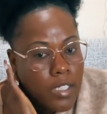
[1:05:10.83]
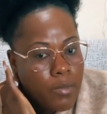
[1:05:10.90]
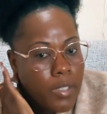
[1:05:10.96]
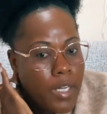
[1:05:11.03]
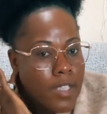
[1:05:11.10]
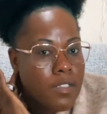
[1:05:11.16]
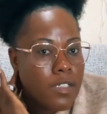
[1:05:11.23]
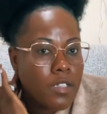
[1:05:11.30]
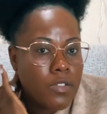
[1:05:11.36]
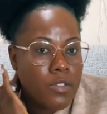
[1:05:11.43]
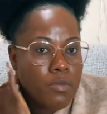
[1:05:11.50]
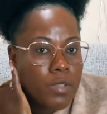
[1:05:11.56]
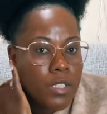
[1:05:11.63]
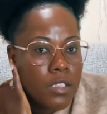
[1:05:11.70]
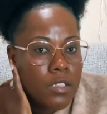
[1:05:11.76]
And when I said
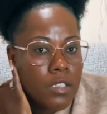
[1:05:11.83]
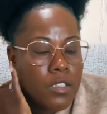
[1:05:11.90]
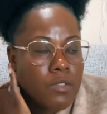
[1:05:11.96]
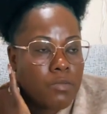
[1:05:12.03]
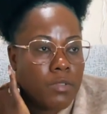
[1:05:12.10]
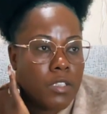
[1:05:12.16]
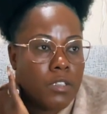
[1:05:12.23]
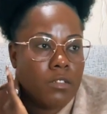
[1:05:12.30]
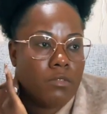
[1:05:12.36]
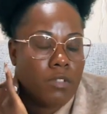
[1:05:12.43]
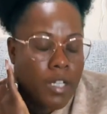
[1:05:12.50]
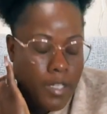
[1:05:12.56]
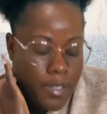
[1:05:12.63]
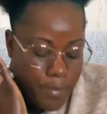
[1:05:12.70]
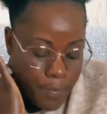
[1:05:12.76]
it's real, it's real,
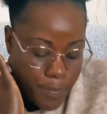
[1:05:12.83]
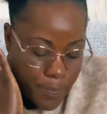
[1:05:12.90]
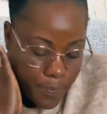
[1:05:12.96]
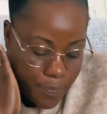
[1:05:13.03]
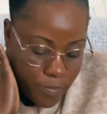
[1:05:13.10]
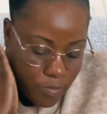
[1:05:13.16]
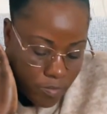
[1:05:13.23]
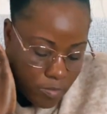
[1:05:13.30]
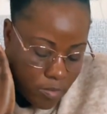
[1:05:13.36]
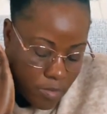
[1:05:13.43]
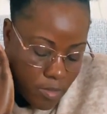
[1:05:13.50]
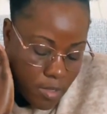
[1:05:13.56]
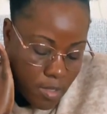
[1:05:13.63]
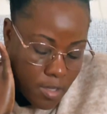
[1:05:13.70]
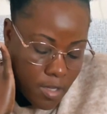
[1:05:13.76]
right?
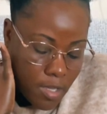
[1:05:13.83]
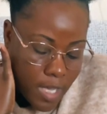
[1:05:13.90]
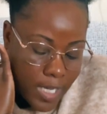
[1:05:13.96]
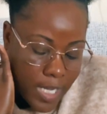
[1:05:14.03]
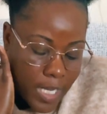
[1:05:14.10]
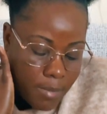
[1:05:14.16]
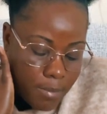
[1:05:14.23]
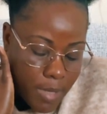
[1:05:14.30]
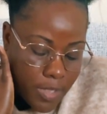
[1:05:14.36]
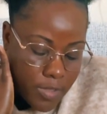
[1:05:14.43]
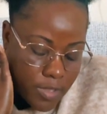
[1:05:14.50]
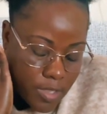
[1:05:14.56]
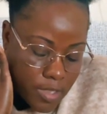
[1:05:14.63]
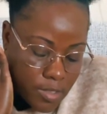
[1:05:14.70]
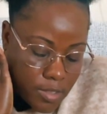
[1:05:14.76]
I got a
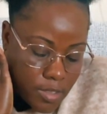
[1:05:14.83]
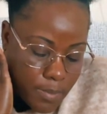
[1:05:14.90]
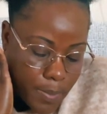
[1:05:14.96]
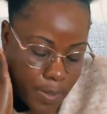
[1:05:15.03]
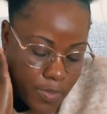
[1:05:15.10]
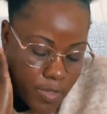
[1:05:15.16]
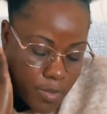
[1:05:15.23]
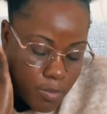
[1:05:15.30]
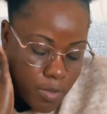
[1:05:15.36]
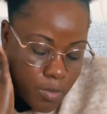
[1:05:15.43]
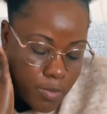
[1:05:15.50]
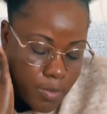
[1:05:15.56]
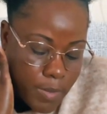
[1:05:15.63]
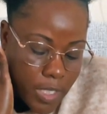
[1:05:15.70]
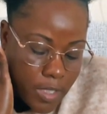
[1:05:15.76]
message. The person
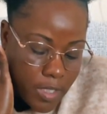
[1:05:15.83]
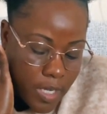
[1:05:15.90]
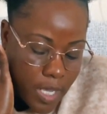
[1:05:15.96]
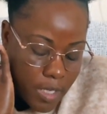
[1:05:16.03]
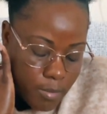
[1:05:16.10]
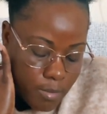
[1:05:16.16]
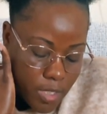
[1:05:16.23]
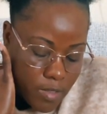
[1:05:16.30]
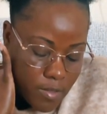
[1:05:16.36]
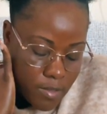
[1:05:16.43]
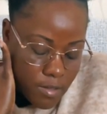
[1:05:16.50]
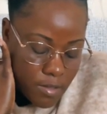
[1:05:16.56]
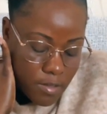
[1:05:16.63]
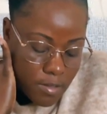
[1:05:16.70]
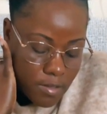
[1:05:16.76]
will remain
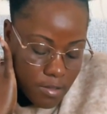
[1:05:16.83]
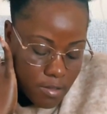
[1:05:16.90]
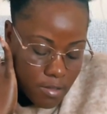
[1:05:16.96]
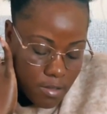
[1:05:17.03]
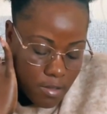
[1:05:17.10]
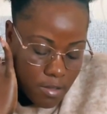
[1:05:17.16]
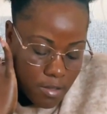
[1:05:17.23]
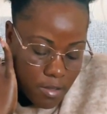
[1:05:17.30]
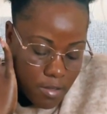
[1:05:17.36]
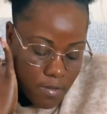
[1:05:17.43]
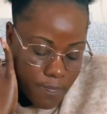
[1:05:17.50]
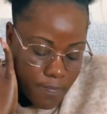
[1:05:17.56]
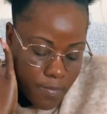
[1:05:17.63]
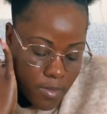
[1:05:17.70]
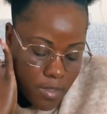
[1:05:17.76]
anonymous.
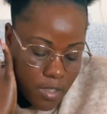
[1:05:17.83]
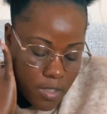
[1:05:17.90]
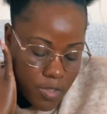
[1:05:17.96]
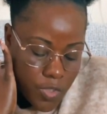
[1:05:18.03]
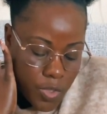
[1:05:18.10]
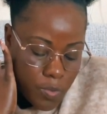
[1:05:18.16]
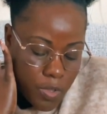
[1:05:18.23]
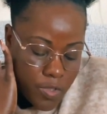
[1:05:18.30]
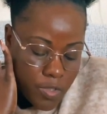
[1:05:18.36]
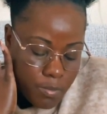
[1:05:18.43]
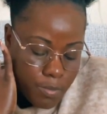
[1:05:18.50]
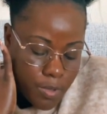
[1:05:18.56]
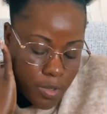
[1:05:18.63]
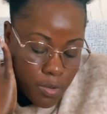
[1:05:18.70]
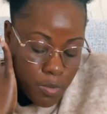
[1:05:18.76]
She
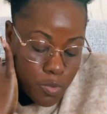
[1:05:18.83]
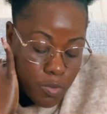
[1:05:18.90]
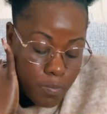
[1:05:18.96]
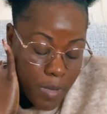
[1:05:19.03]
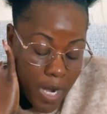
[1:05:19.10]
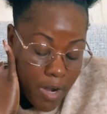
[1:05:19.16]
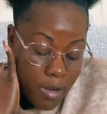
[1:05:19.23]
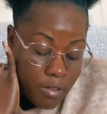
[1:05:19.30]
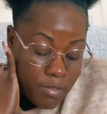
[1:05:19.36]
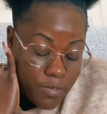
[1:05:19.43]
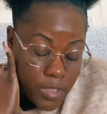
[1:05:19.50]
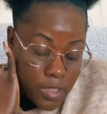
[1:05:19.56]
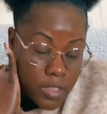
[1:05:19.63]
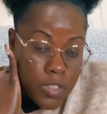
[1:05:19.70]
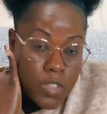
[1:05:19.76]
was abused by her
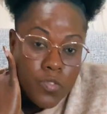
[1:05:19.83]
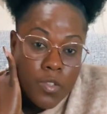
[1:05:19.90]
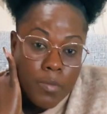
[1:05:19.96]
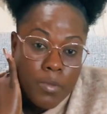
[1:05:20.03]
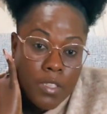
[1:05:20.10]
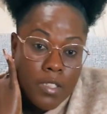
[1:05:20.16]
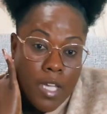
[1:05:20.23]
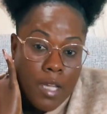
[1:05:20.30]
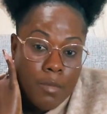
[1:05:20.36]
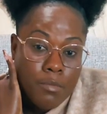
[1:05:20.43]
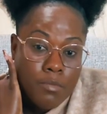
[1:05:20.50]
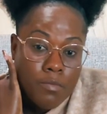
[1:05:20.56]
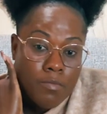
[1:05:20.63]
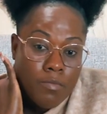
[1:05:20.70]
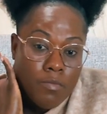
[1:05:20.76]
village from the
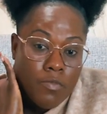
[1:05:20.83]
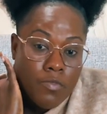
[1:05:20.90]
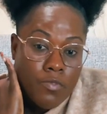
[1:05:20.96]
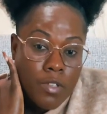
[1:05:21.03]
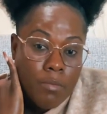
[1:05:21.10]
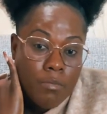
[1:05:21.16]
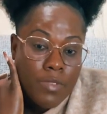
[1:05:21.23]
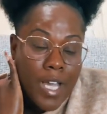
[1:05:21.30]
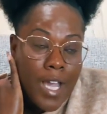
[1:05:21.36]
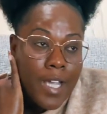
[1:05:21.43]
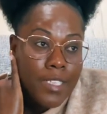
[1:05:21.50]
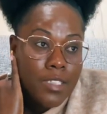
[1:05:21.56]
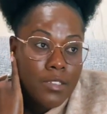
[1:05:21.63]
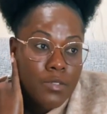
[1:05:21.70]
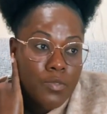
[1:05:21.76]
time from
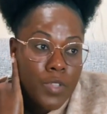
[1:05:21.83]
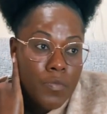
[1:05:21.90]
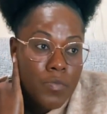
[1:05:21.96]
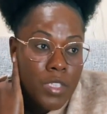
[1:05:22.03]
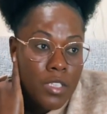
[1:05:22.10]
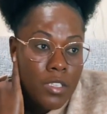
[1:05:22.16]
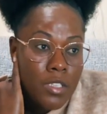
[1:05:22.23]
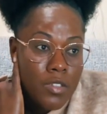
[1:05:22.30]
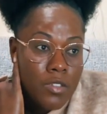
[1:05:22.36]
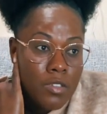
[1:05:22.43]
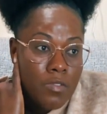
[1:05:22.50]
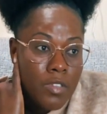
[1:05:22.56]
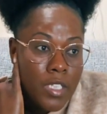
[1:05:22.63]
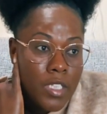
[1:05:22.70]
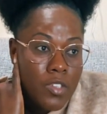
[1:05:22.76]
9 to 15
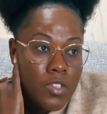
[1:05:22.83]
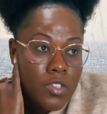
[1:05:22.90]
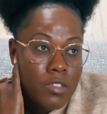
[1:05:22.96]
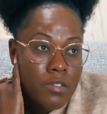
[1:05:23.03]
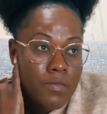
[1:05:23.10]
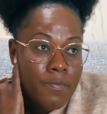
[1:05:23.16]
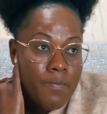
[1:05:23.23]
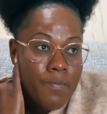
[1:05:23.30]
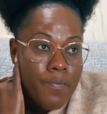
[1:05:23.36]
years of age.